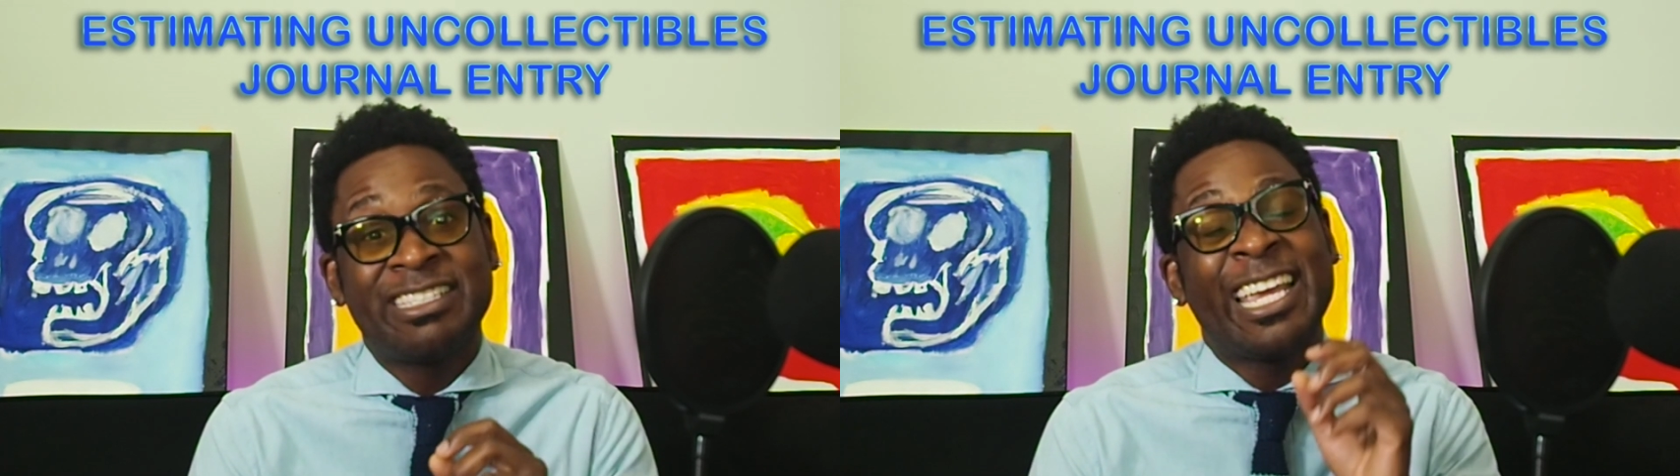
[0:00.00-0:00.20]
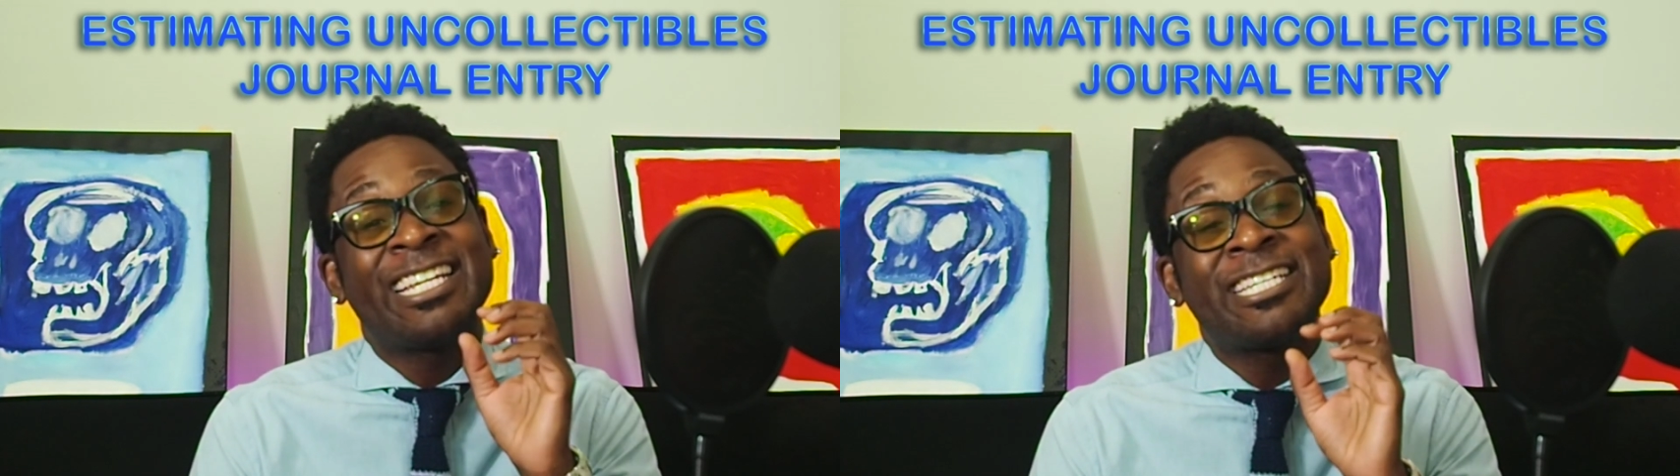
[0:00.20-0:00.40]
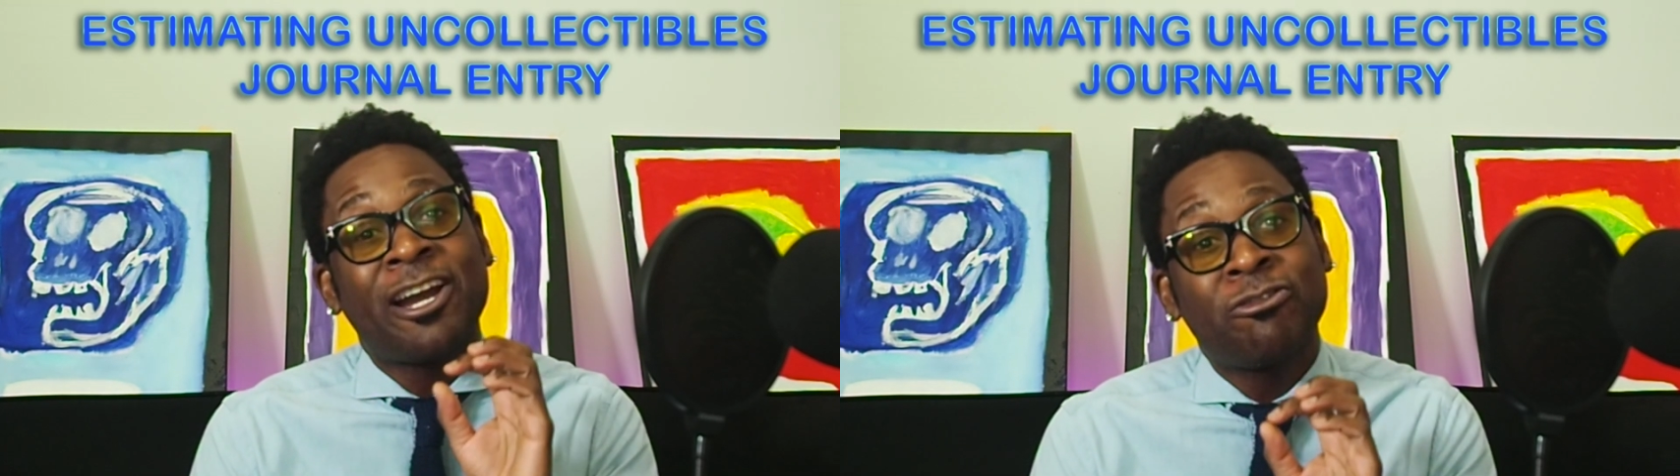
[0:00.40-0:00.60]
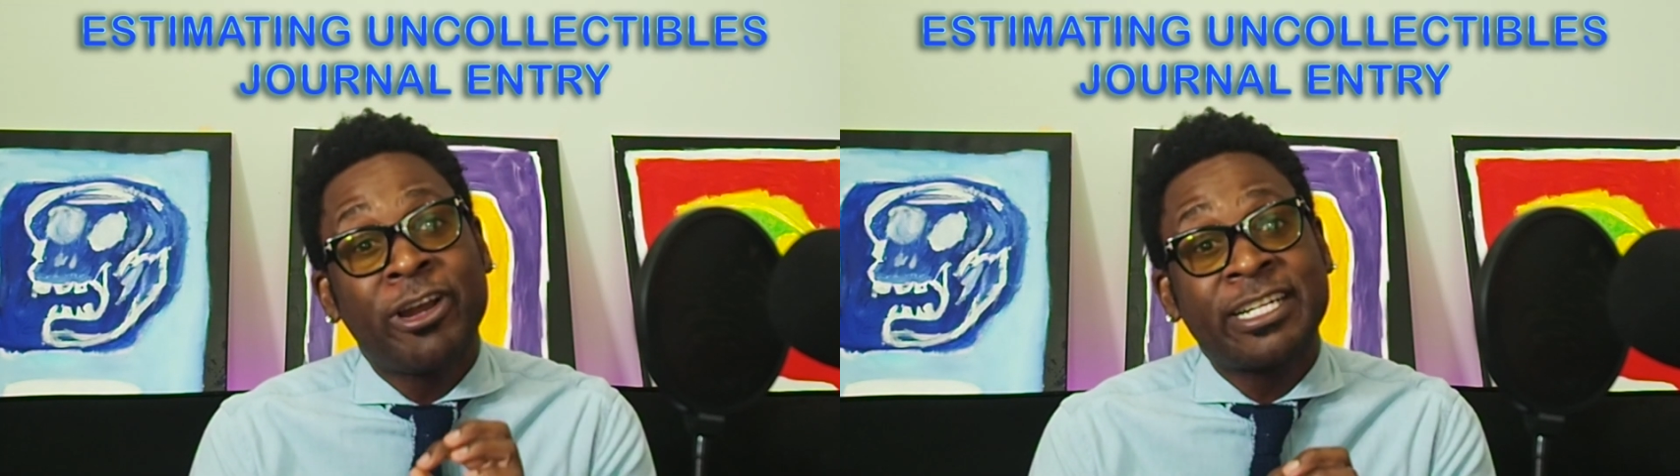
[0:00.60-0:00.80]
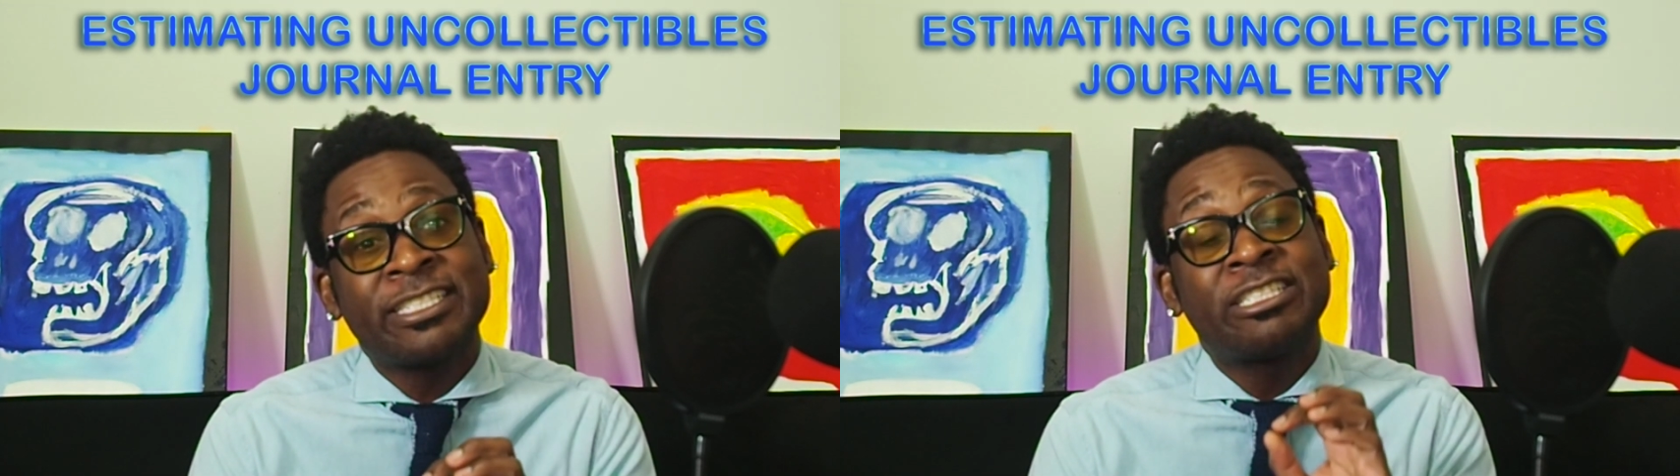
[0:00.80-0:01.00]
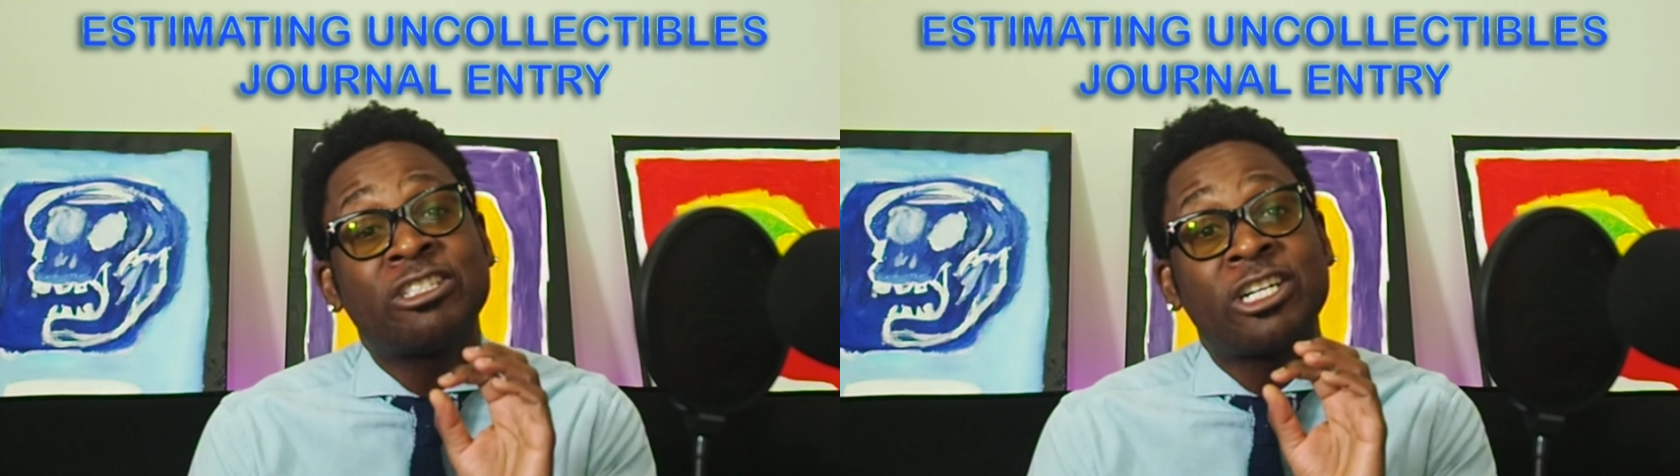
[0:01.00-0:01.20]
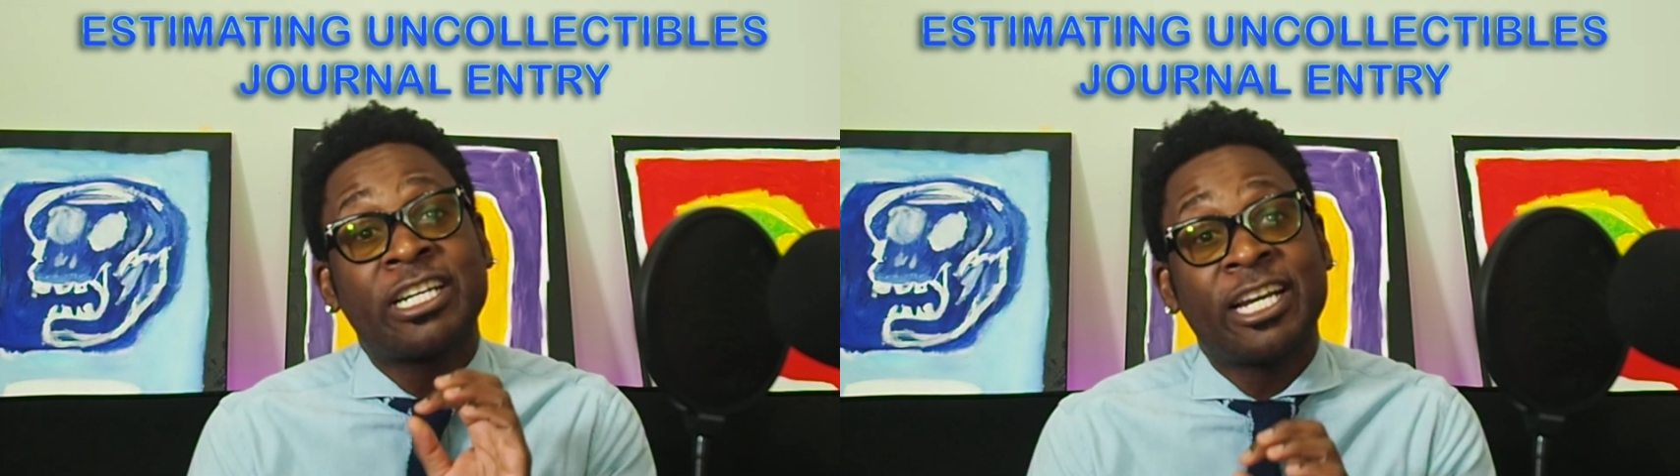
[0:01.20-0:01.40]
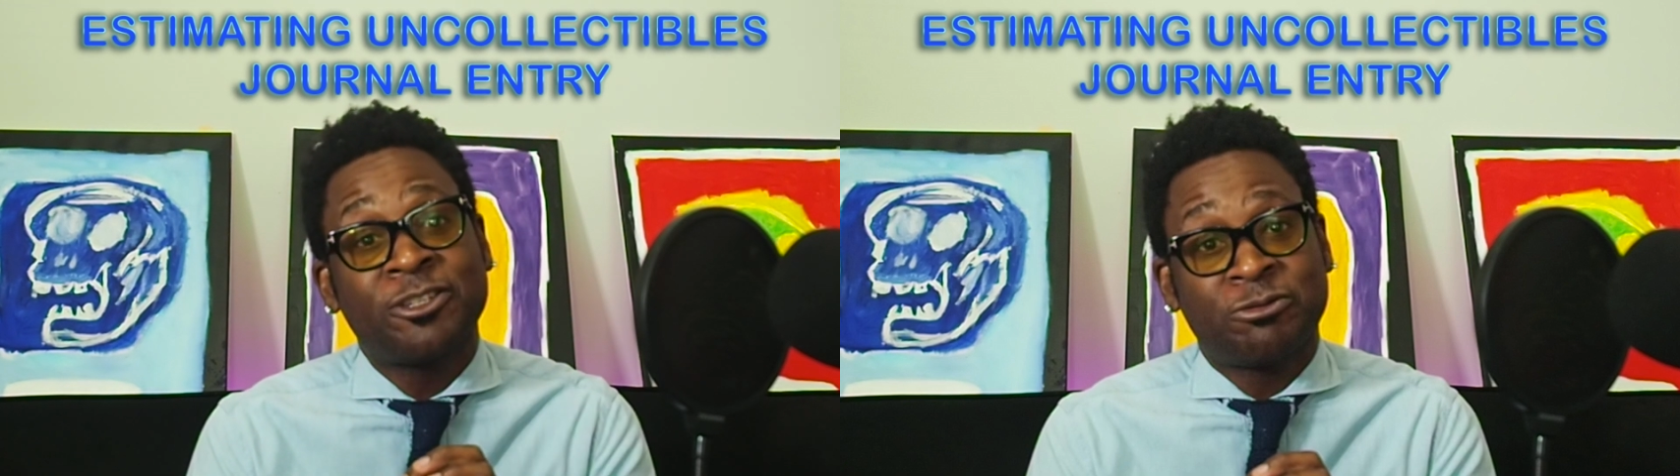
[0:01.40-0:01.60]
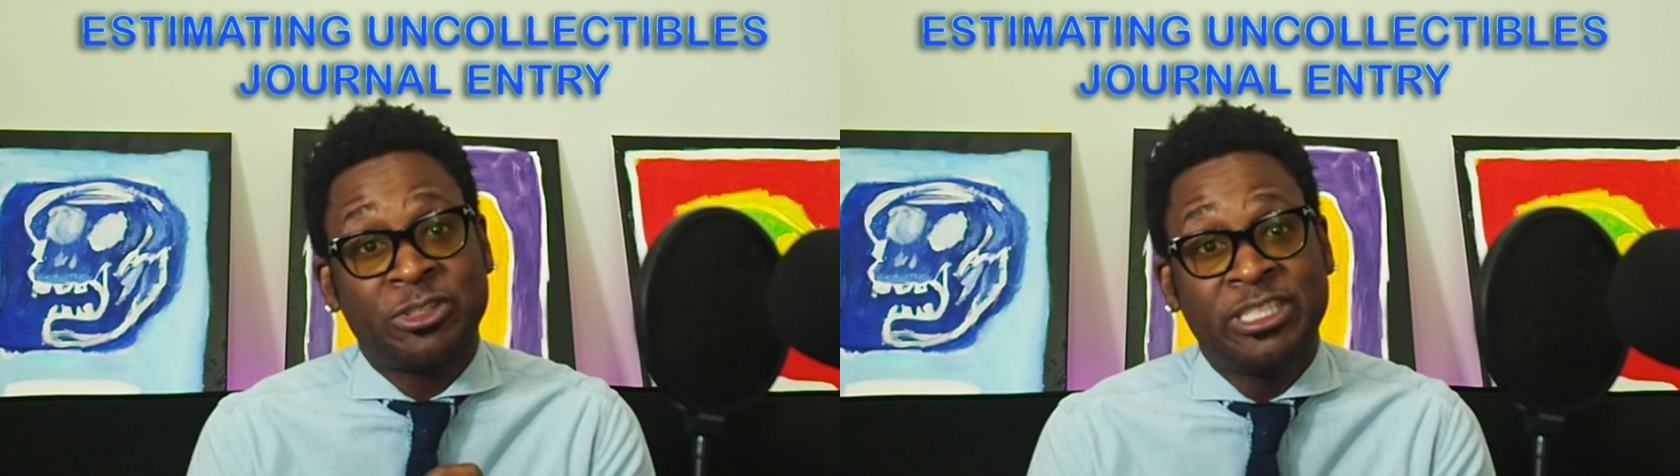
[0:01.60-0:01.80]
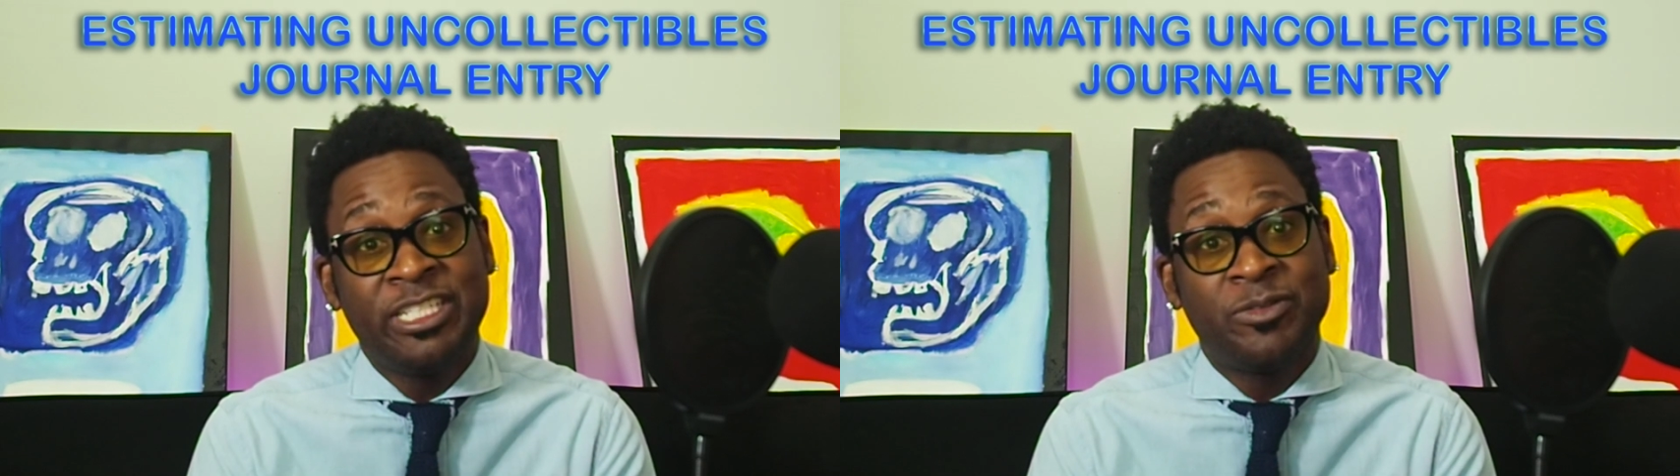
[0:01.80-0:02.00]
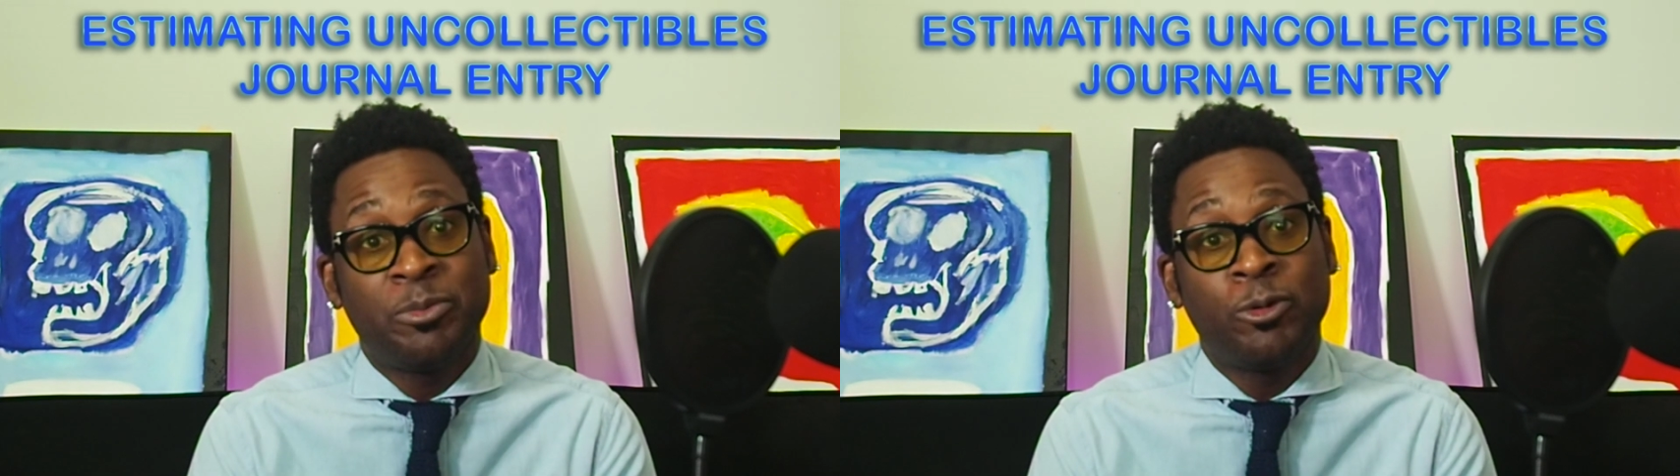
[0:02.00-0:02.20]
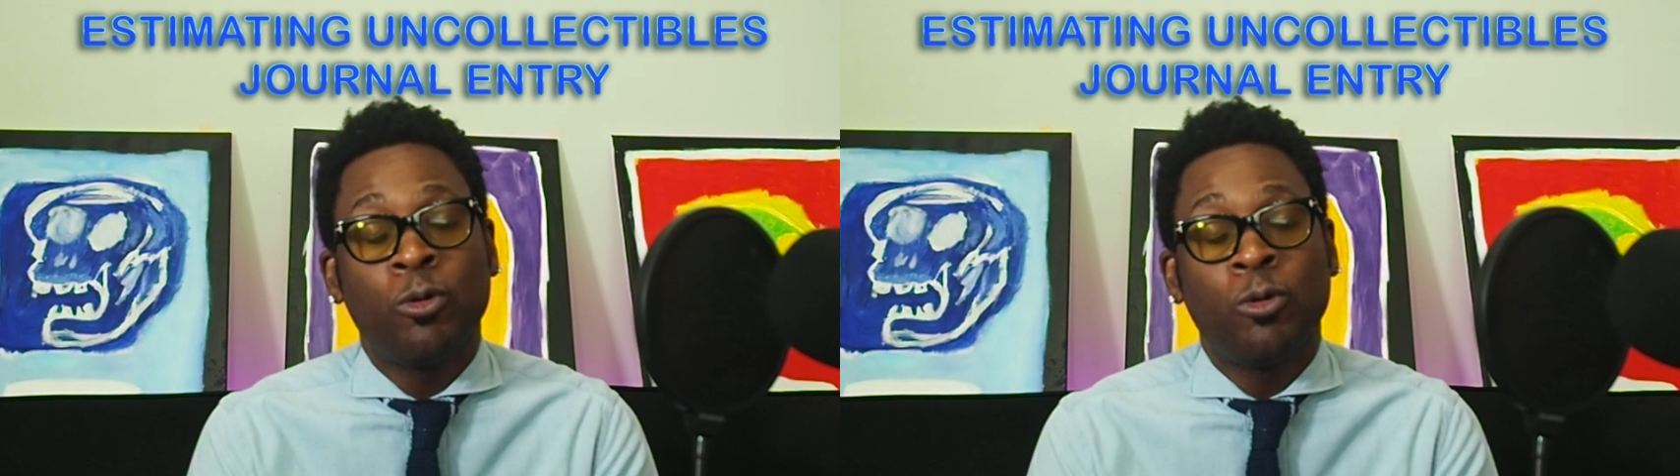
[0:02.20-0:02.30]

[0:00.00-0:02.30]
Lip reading: indirectly to accounts receivable,